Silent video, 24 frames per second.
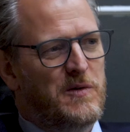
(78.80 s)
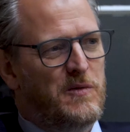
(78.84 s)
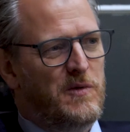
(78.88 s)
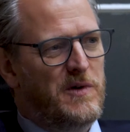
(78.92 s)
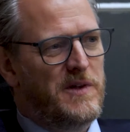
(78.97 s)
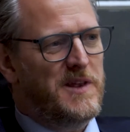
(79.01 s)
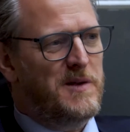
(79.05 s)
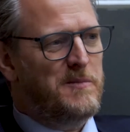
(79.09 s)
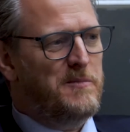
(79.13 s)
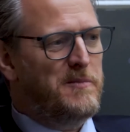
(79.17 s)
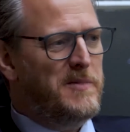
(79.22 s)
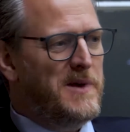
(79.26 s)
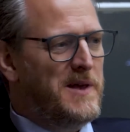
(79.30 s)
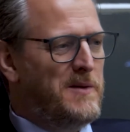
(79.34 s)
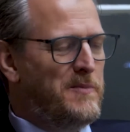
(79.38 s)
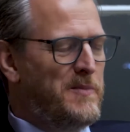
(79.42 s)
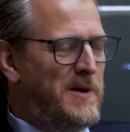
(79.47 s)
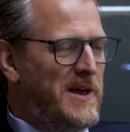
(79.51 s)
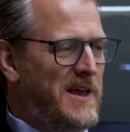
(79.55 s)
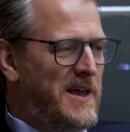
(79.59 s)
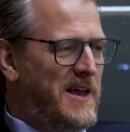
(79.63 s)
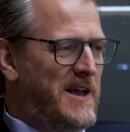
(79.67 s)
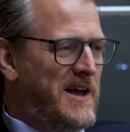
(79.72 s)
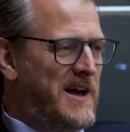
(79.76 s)
within
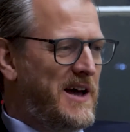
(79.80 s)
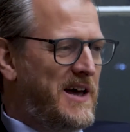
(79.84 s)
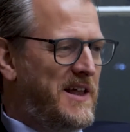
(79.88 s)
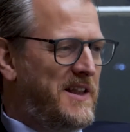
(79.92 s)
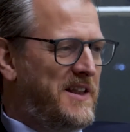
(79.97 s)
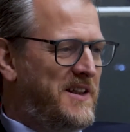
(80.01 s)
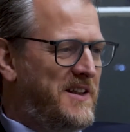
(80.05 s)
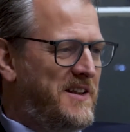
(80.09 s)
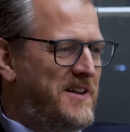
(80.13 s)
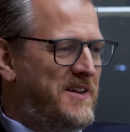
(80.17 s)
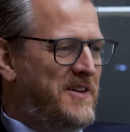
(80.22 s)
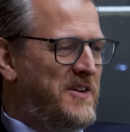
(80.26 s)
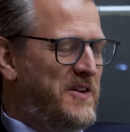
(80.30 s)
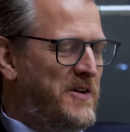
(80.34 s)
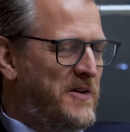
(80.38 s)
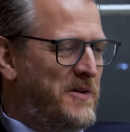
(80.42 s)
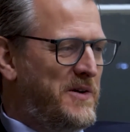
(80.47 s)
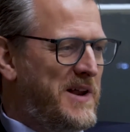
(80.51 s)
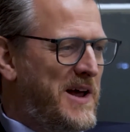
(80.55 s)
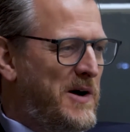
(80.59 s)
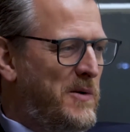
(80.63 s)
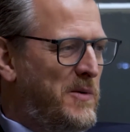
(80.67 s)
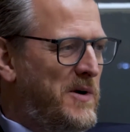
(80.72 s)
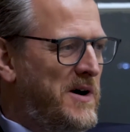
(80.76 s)
BP and you know
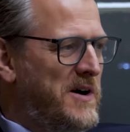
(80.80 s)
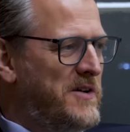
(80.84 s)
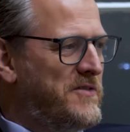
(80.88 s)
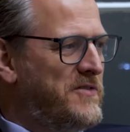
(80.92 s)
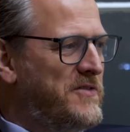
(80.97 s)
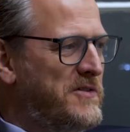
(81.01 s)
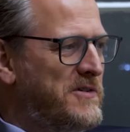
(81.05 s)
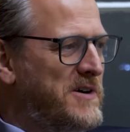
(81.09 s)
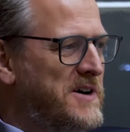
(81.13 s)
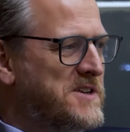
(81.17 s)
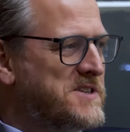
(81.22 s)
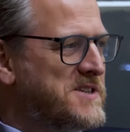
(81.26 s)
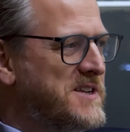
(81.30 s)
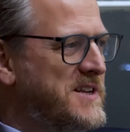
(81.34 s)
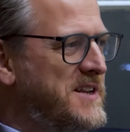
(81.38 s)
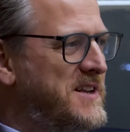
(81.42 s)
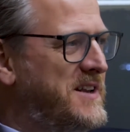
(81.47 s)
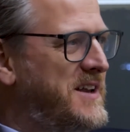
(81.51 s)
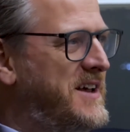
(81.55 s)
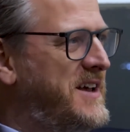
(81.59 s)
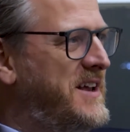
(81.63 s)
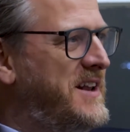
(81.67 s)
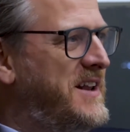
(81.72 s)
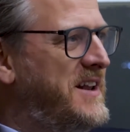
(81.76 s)
now work for us
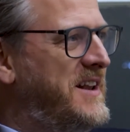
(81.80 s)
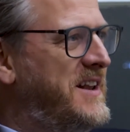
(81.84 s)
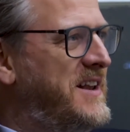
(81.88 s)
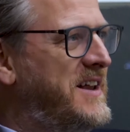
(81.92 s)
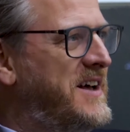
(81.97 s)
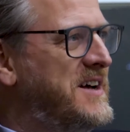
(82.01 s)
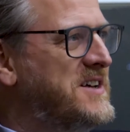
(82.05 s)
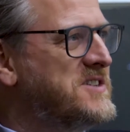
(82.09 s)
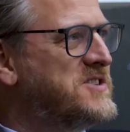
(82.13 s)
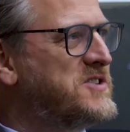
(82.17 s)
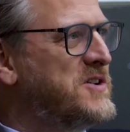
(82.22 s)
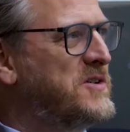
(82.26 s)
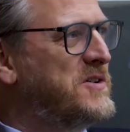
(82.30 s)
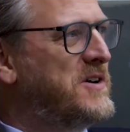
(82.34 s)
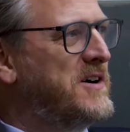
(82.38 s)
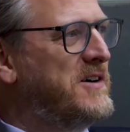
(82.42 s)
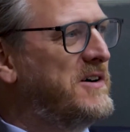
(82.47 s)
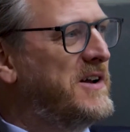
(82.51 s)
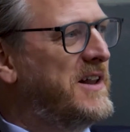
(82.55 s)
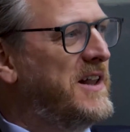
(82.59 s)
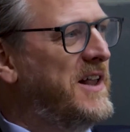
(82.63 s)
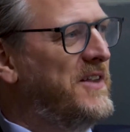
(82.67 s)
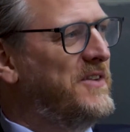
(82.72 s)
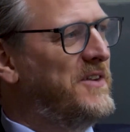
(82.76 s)
in in uh,
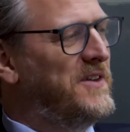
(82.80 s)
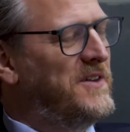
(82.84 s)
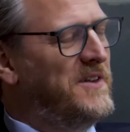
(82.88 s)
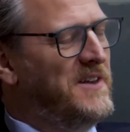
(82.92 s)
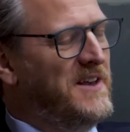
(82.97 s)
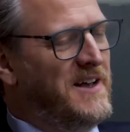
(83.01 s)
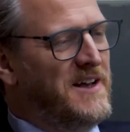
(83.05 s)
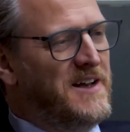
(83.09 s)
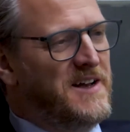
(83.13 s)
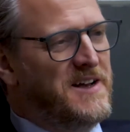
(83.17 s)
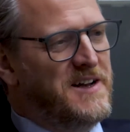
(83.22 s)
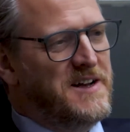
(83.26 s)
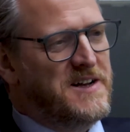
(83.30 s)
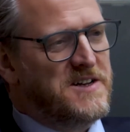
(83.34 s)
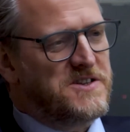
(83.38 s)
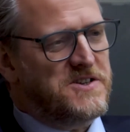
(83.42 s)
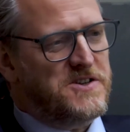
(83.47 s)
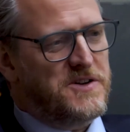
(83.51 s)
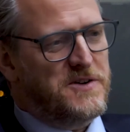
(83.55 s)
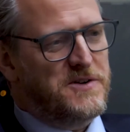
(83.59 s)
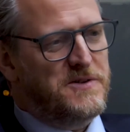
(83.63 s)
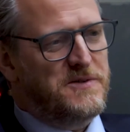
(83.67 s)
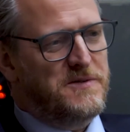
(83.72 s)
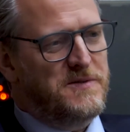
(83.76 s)
SoCar in London.
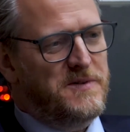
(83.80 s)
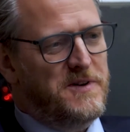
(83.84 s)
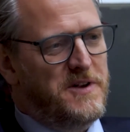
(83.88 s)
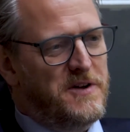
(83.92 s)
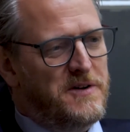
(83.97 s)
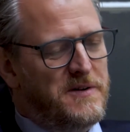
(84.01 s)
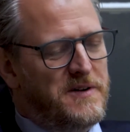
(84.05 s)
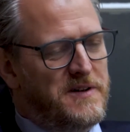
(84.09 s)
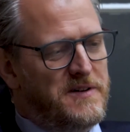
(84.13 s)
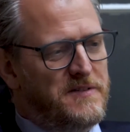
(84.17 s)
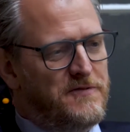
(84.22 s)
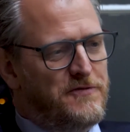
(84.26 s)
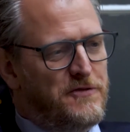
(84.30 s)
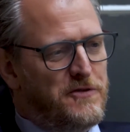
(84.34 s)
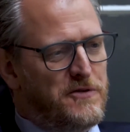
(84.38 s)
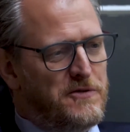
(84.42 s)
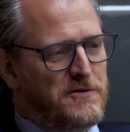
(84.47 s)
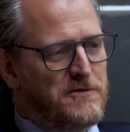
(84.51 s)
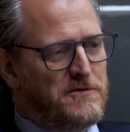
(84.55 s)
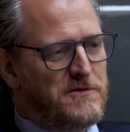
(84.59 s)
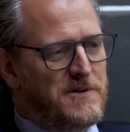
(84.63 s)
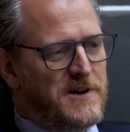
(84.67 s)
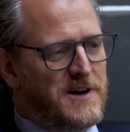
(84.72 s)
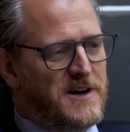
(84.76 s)
So you know
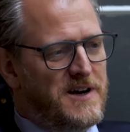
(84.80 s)
for